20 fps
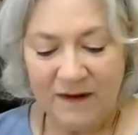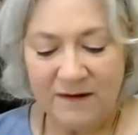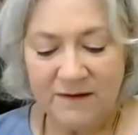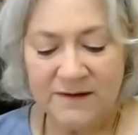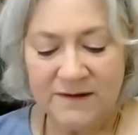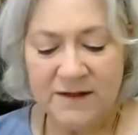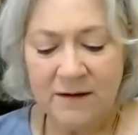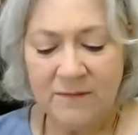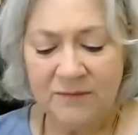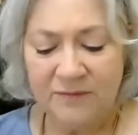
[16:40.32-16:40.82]

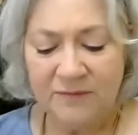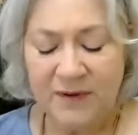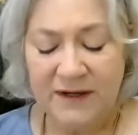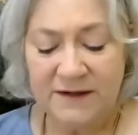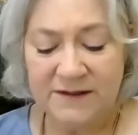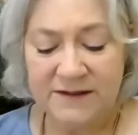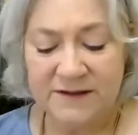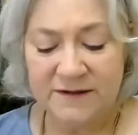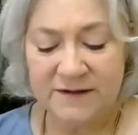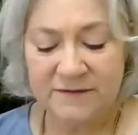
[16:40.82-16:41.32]
some
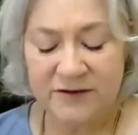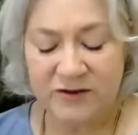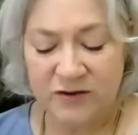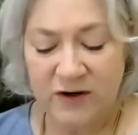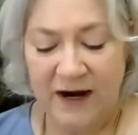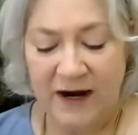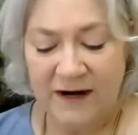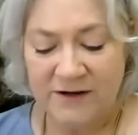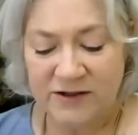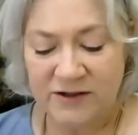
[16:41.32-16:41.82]
beast of
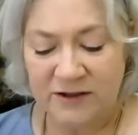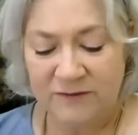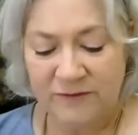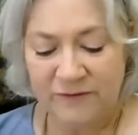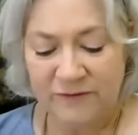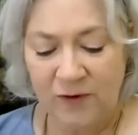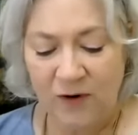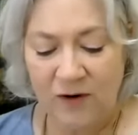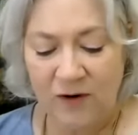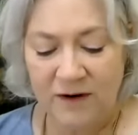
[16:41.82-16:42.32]
strange and
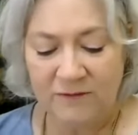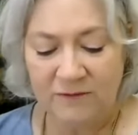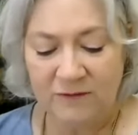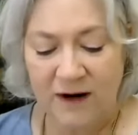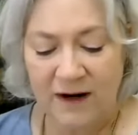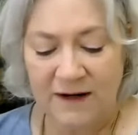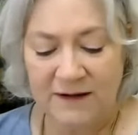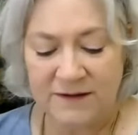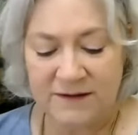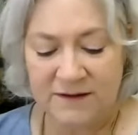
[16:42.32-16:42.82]
foreign
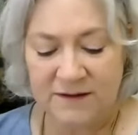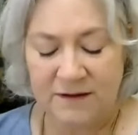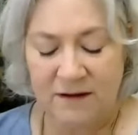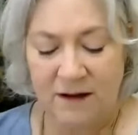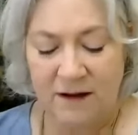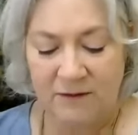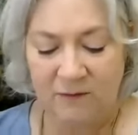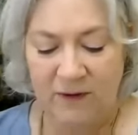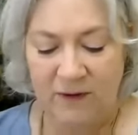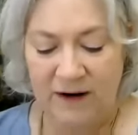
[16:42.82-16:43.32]
race
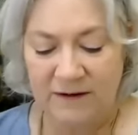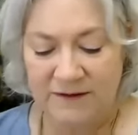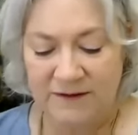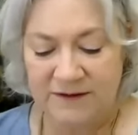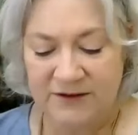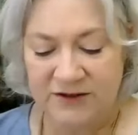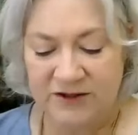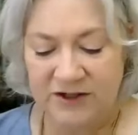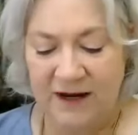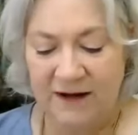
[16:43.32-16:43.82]
unawares
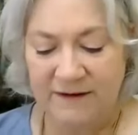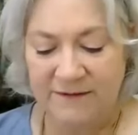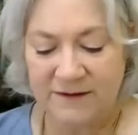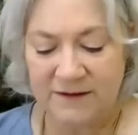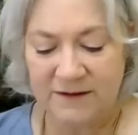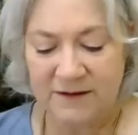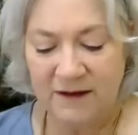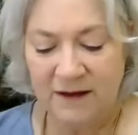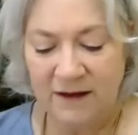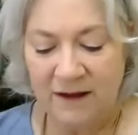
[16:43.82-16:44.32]
is
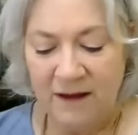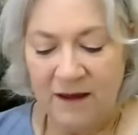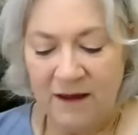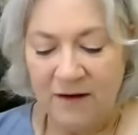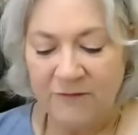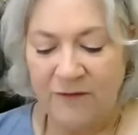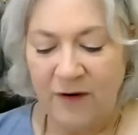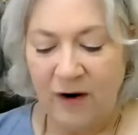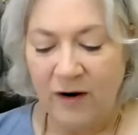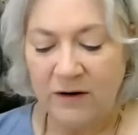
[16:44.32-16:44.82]
chanced,
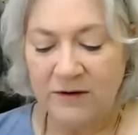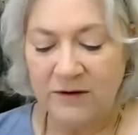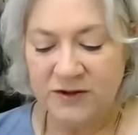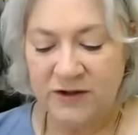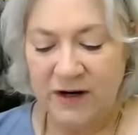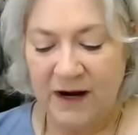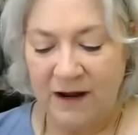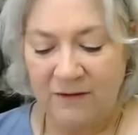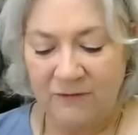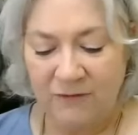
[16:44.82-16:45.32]
far
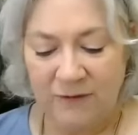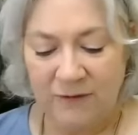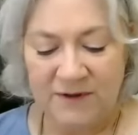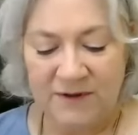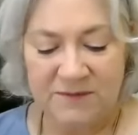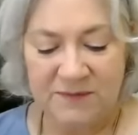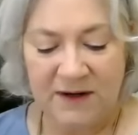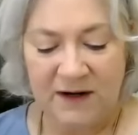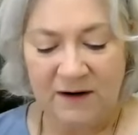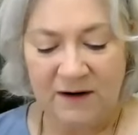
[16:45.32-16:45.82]
straying from
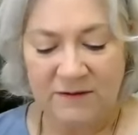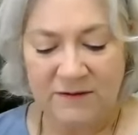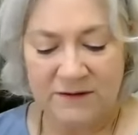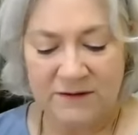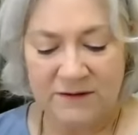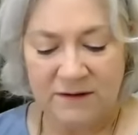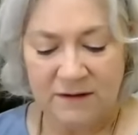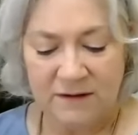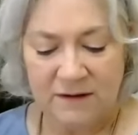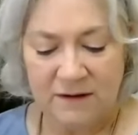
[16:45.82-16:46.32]
his
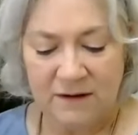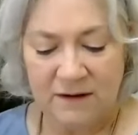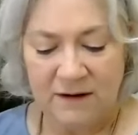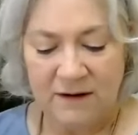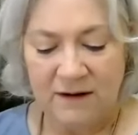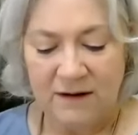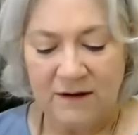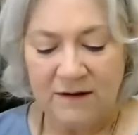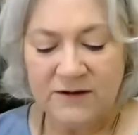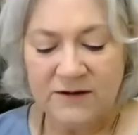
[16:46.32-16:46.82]
peers.
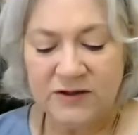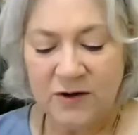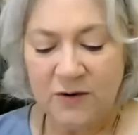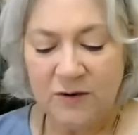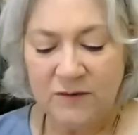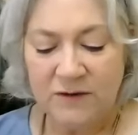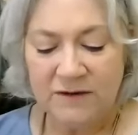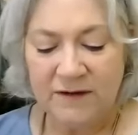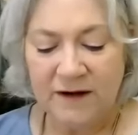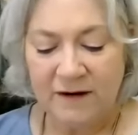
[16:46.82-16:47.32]

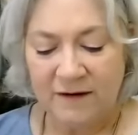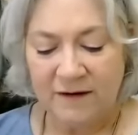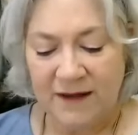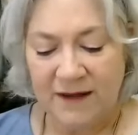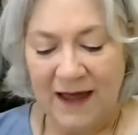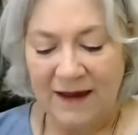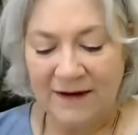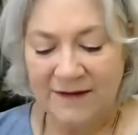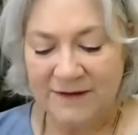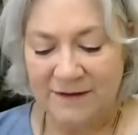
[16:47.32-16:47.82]
So did their
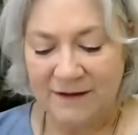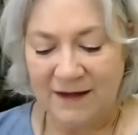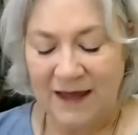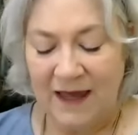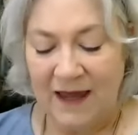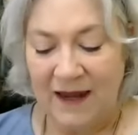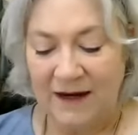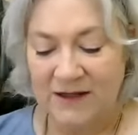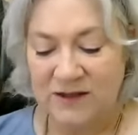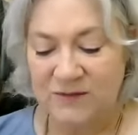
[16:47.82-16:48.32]
ghastly
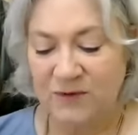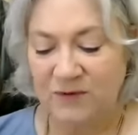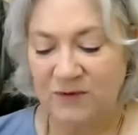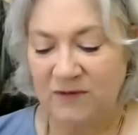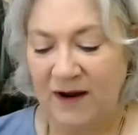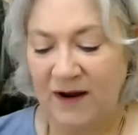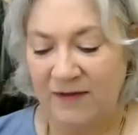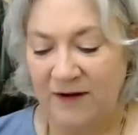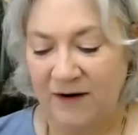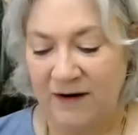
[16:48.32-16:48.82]
gaze
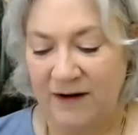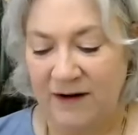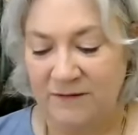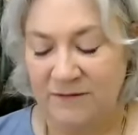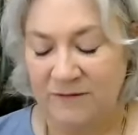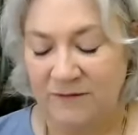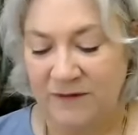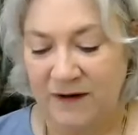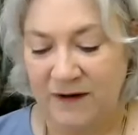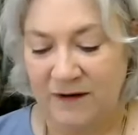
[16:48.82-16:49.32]
bewray their
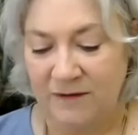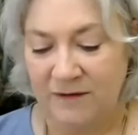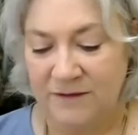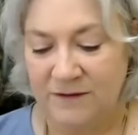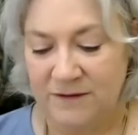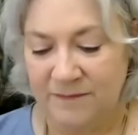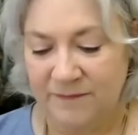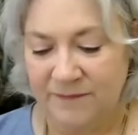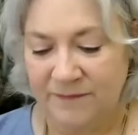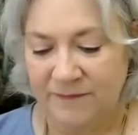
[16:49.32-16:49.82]
hidden
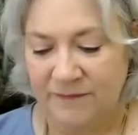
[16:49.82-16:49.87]
fears.